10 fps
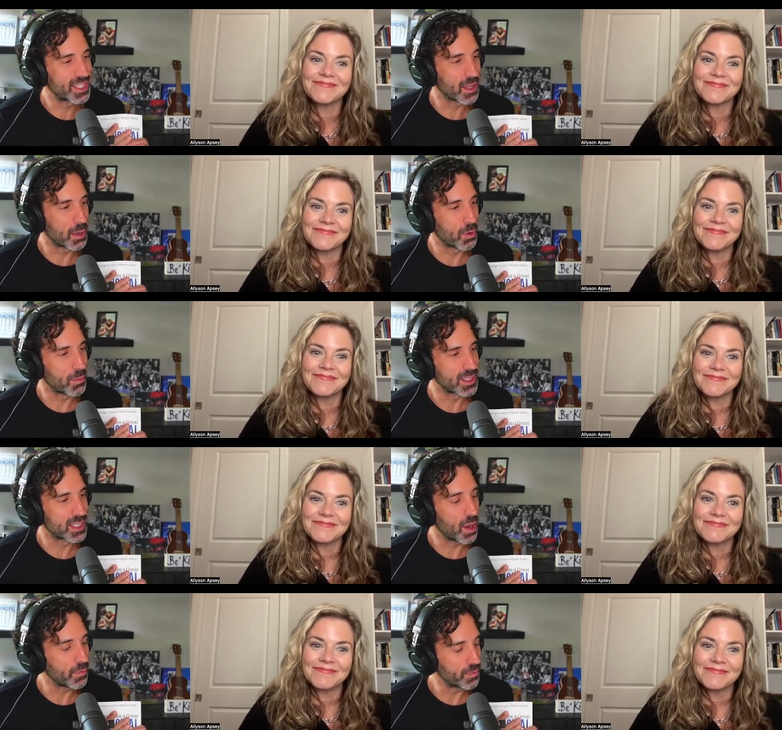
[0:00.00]
Speaker 1: that about
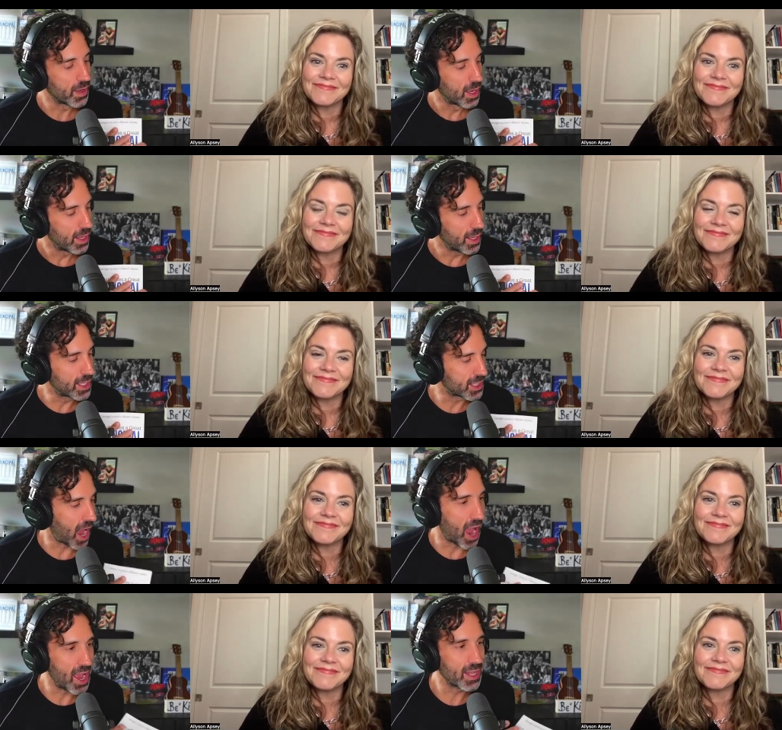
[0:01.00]
myself is
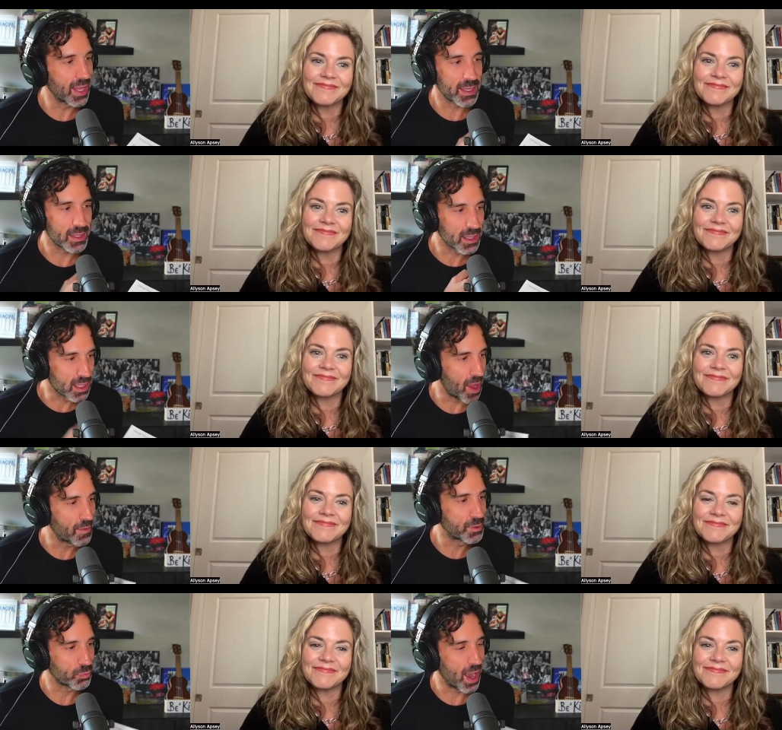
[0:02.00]
I like
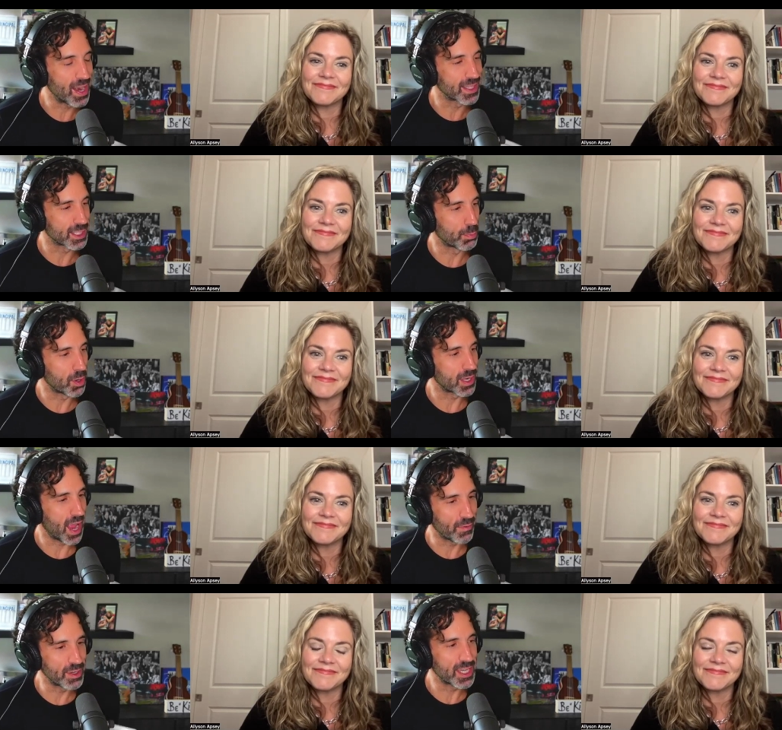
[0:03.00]
loved writing this book.
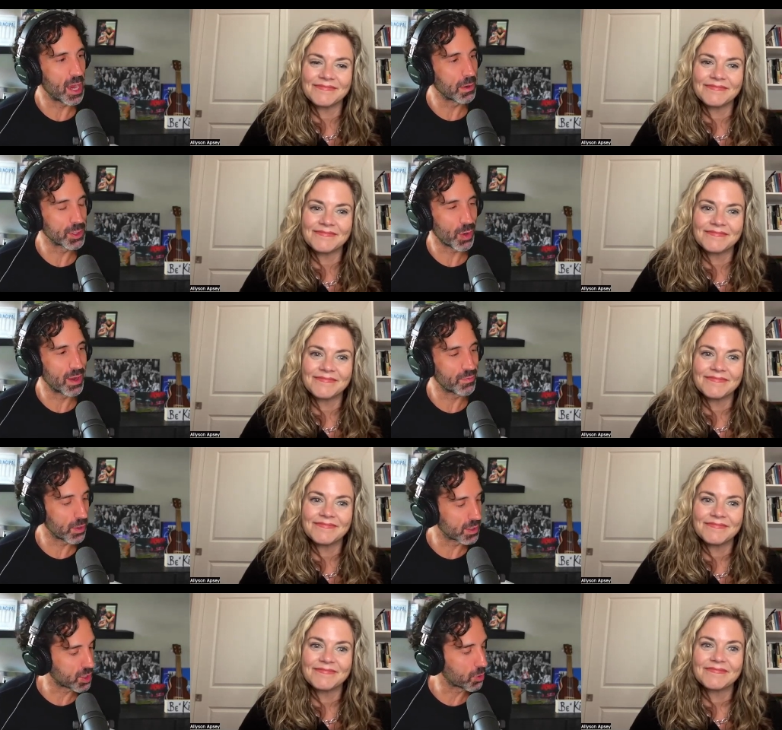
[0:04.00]
Every time I was writing for
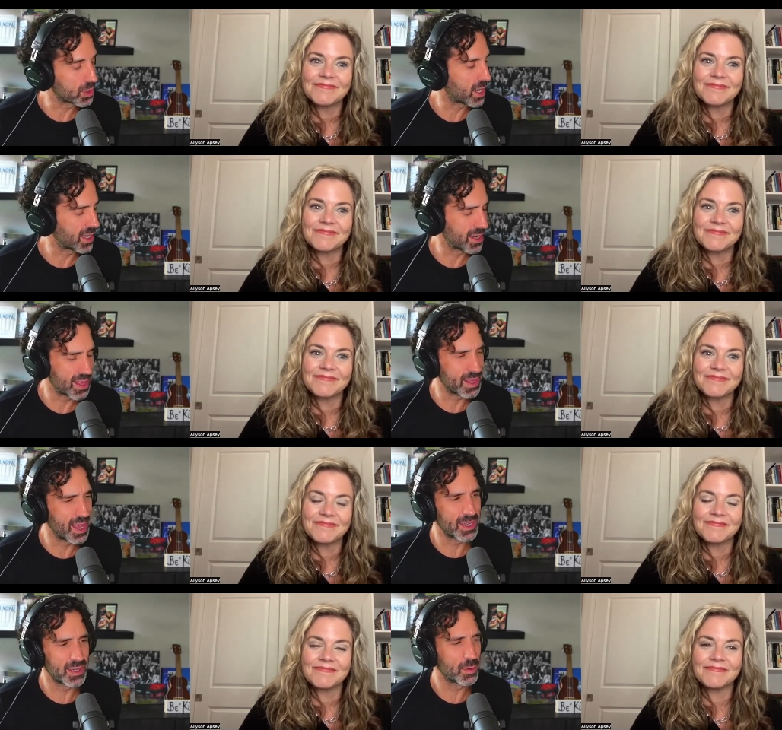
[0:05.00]
it, I was so excited. And
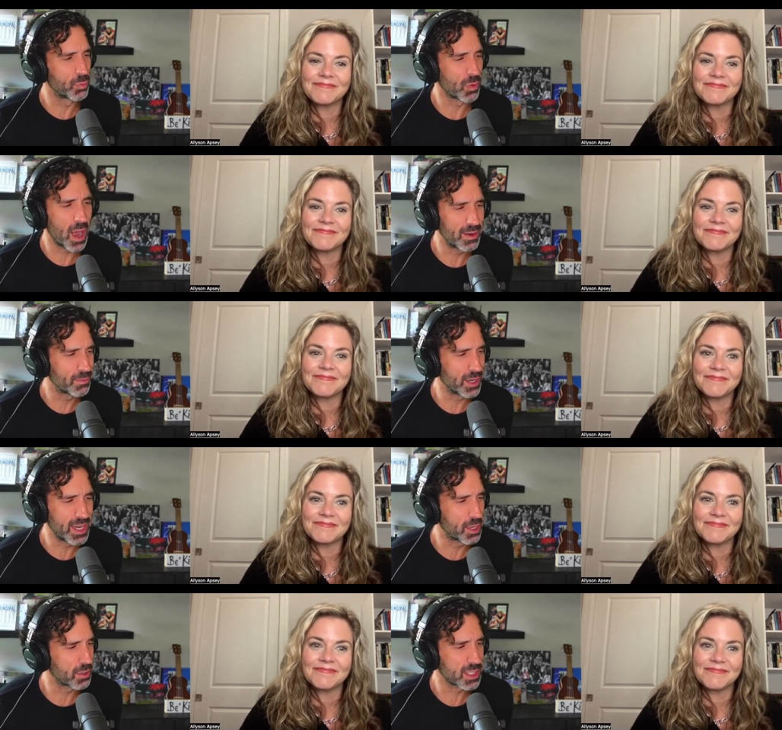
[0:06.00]
then right
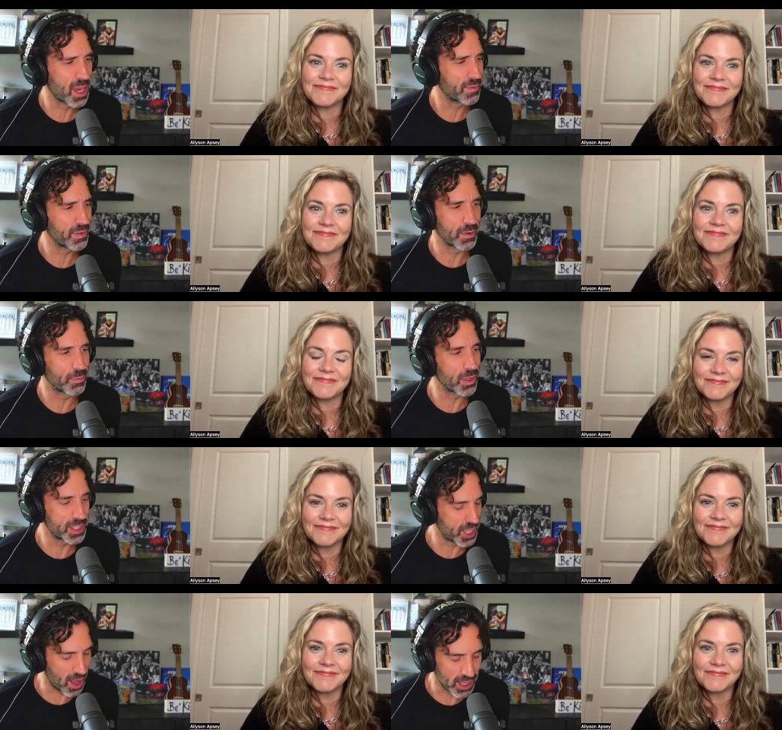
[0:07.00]
reading your stuff, it really
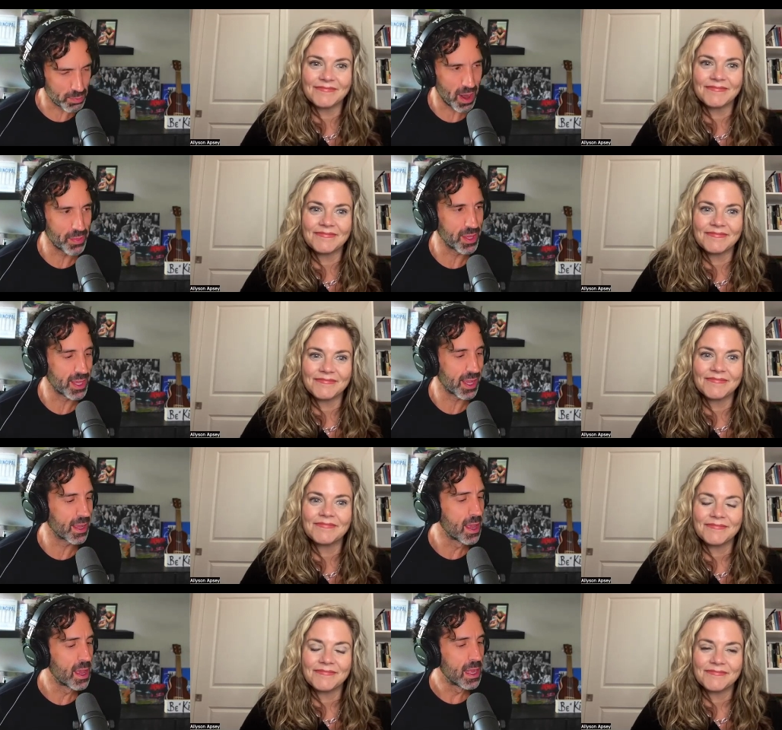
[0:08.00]
challenged my
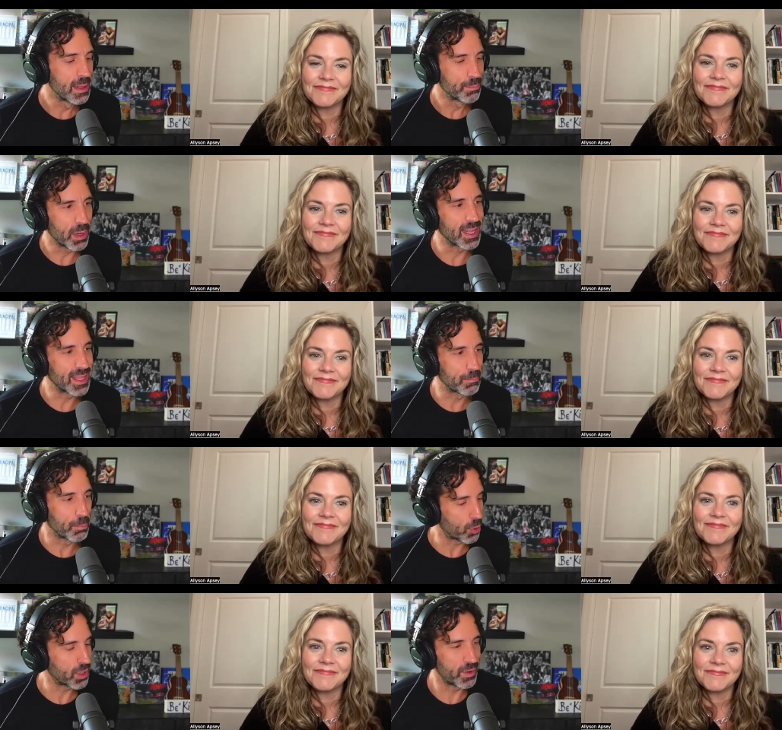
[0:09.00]
thinking. But I think
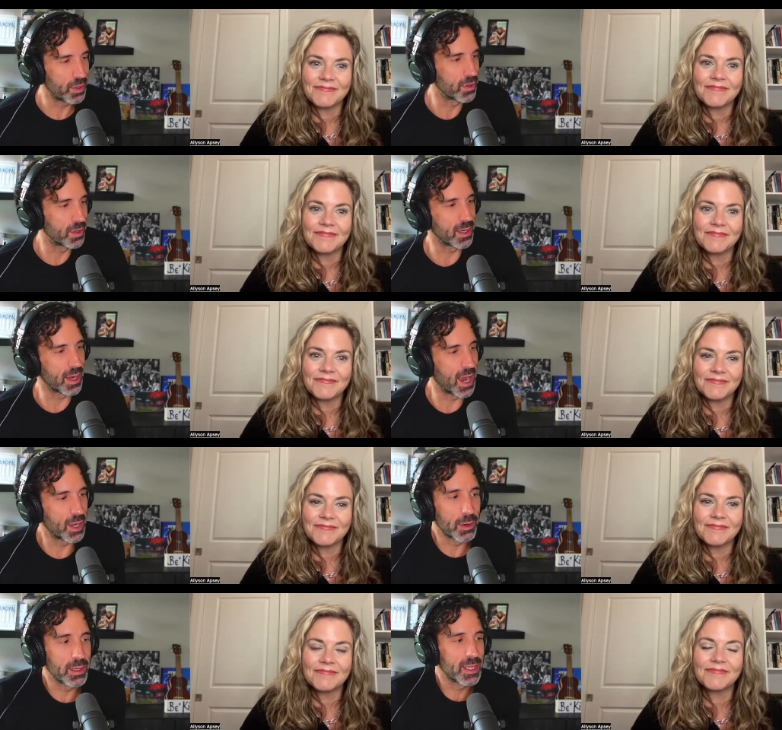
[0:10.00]
both of you, I
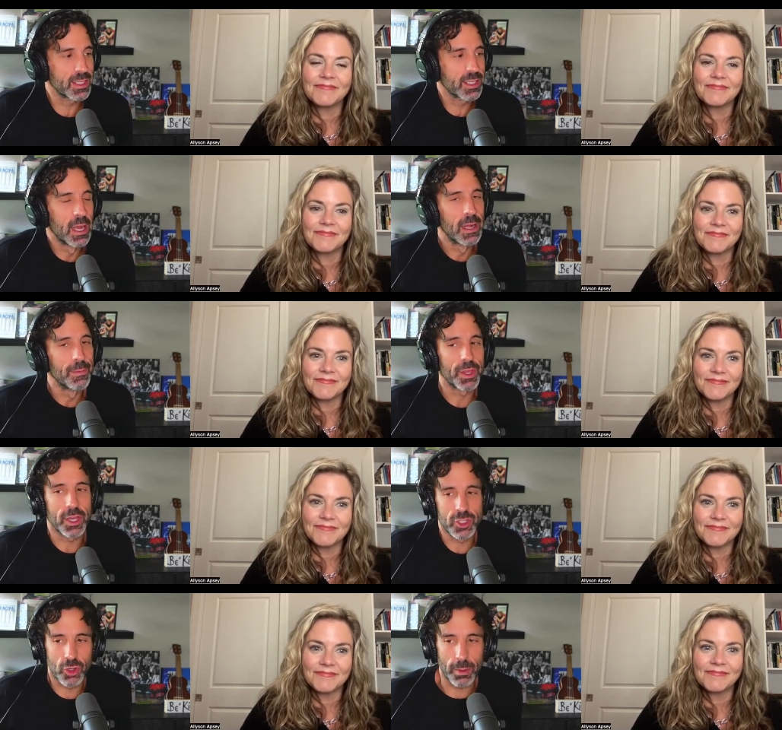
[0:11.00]
agree with this. The
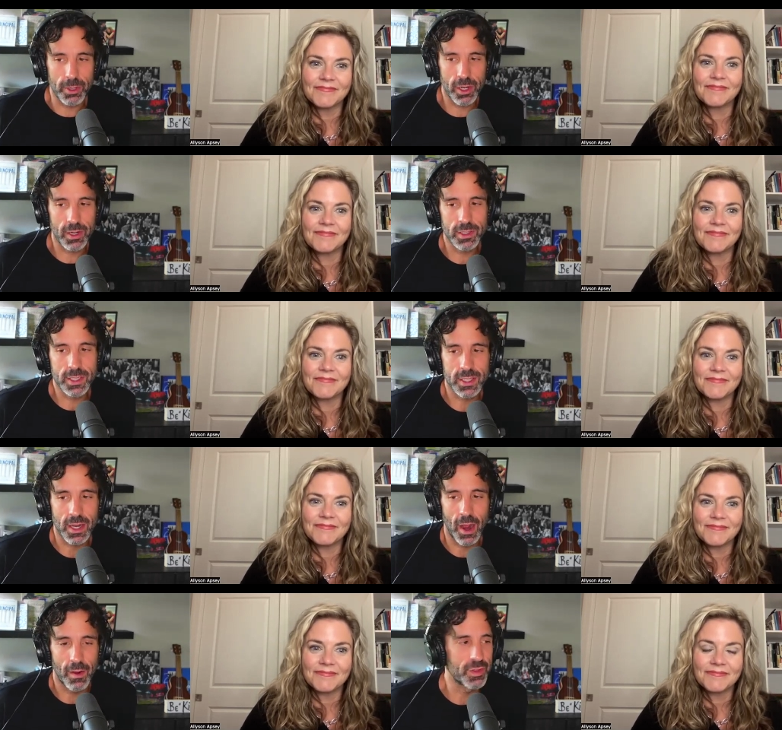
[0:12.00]
contributors
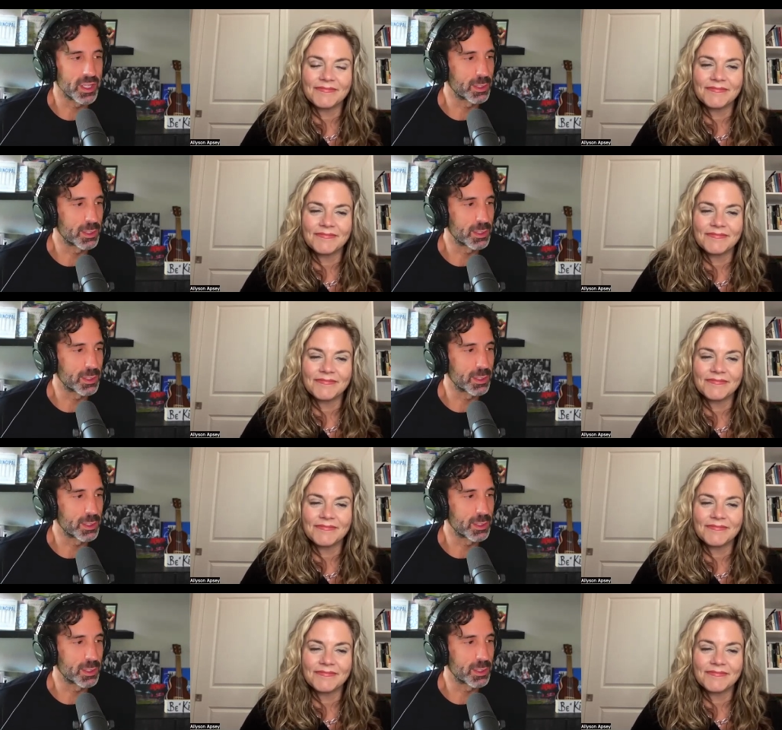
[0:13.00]
of this